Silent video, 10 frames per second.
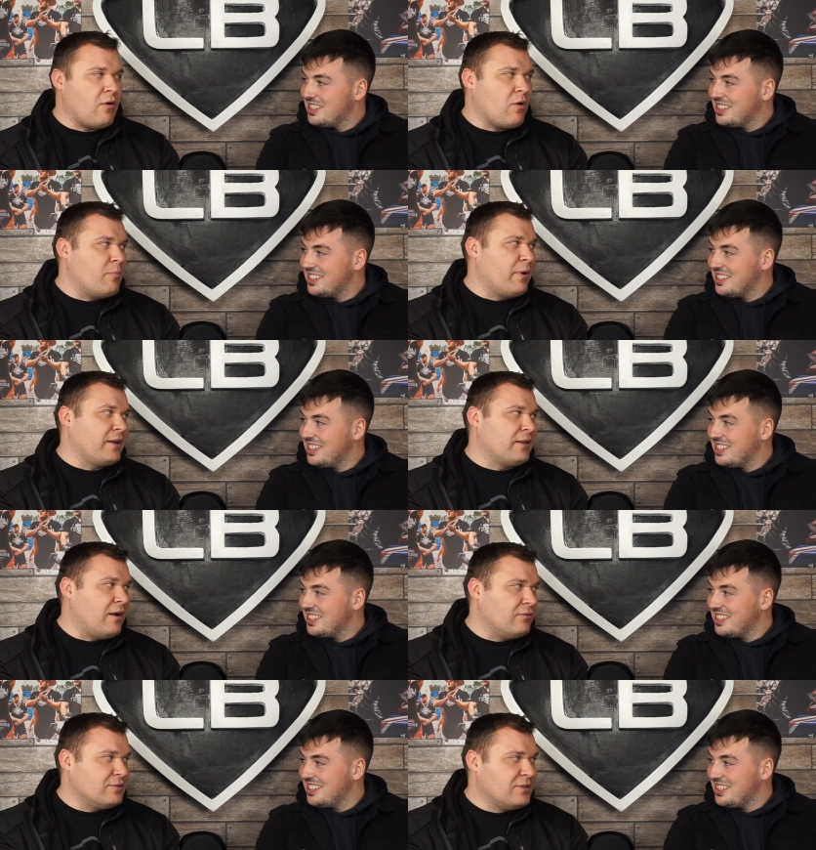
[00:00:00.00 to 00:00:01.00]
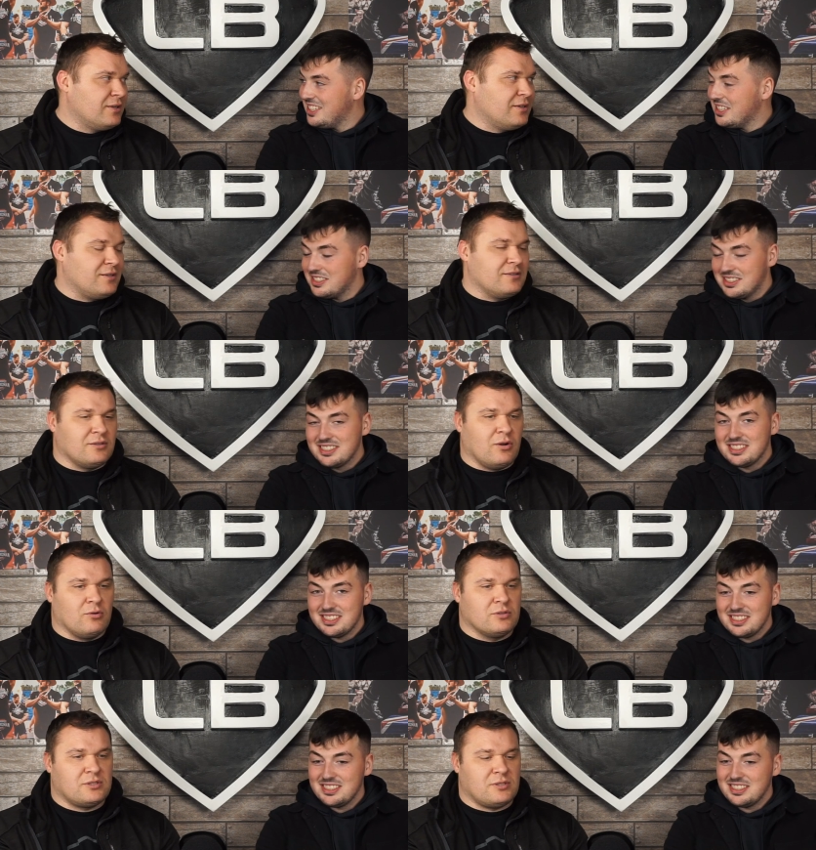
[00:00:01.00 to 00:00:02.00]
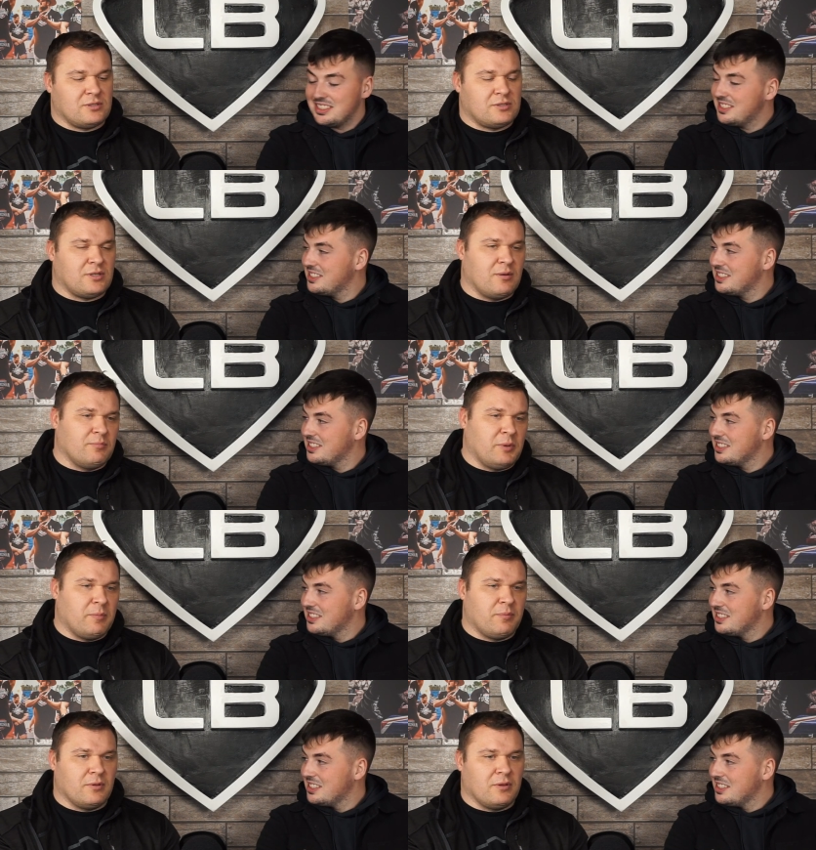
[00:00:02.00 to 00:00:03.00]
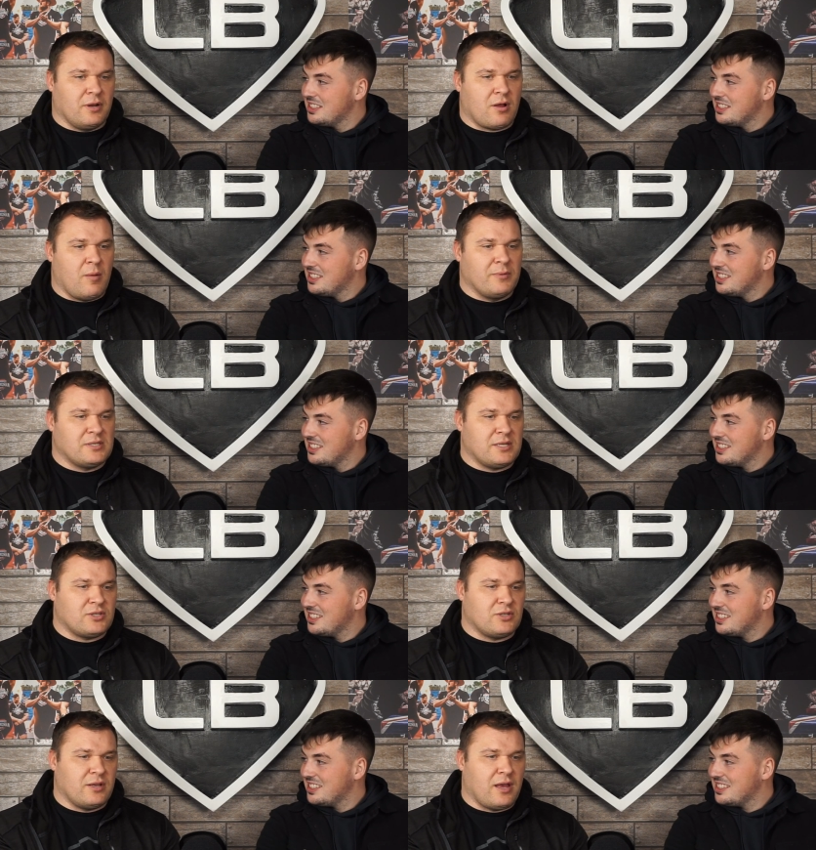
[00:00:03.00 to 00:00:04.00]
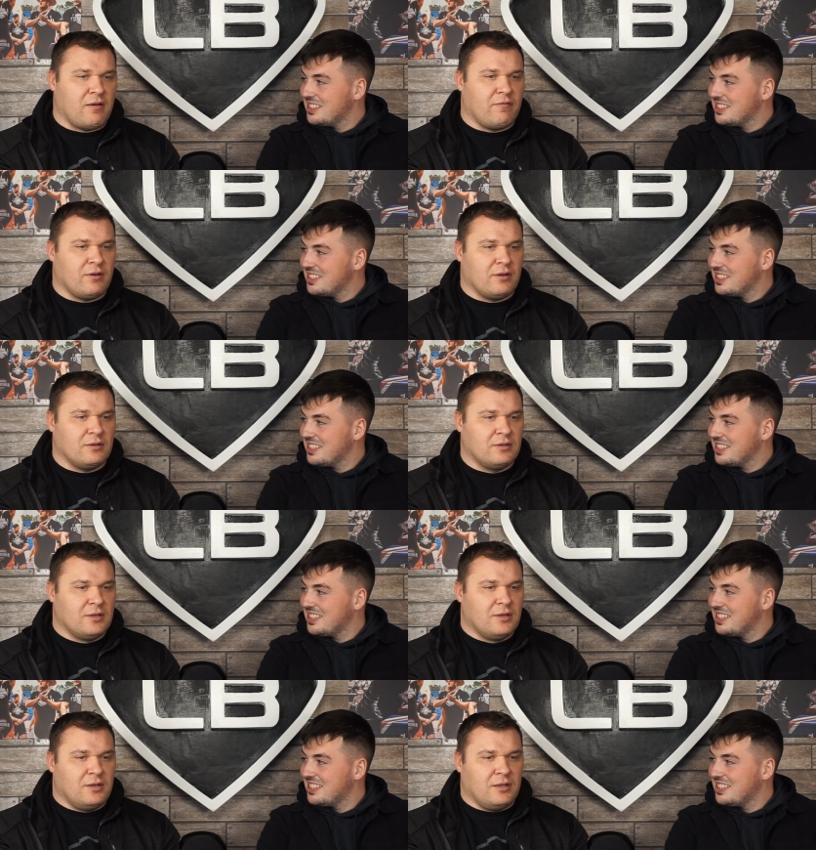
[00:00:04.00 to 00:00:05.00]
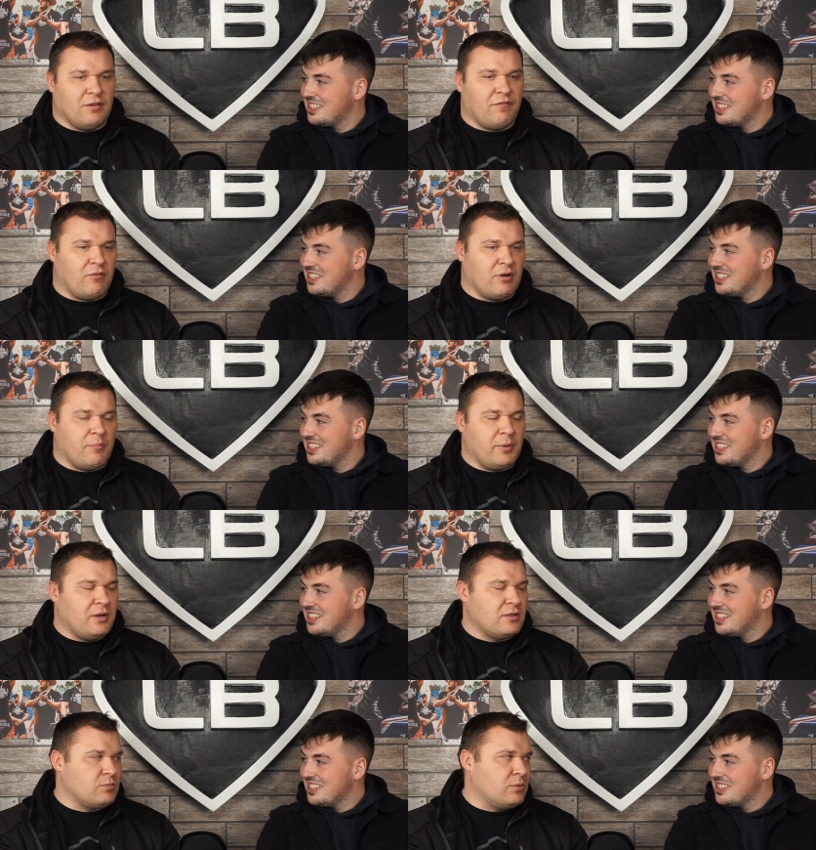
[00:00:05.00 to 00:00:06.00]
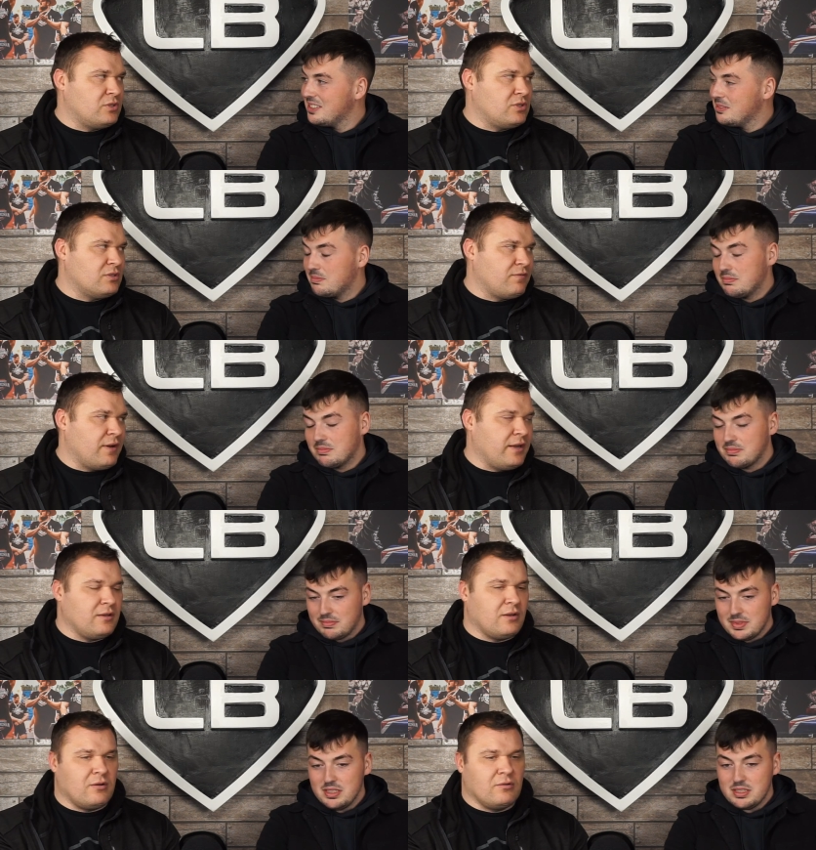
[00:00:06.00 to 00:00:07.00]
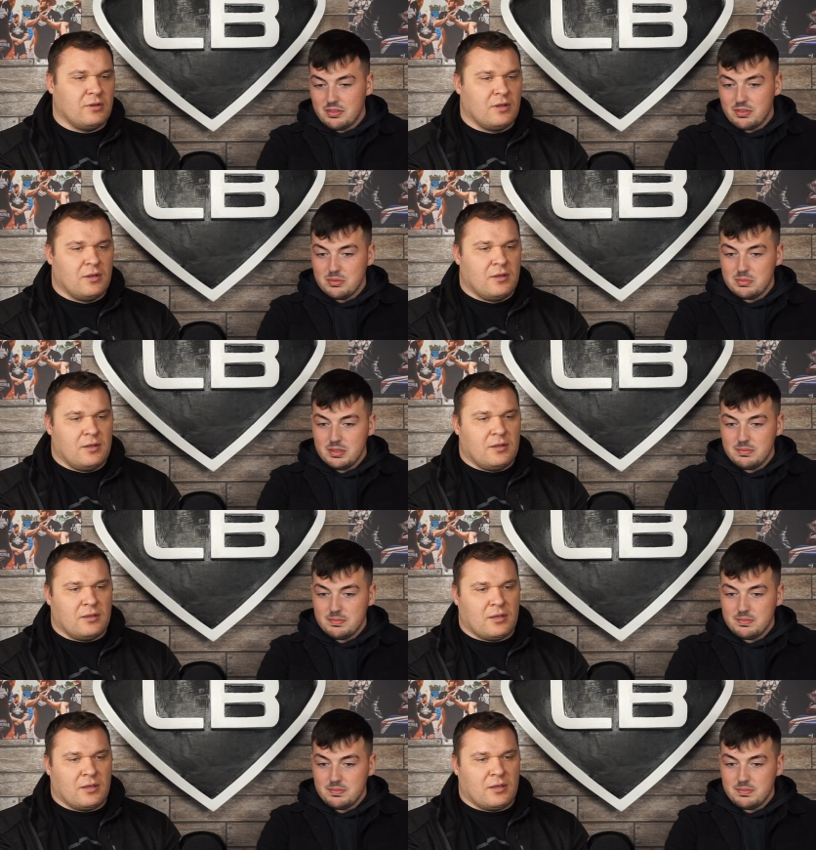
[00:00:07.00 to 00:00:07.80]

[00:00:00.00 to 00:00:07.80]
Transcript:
Speaker 1: our breakdown. Yeah. Though some people in the comment section they have uh, different opinions, which is fine, you know. different. Yep.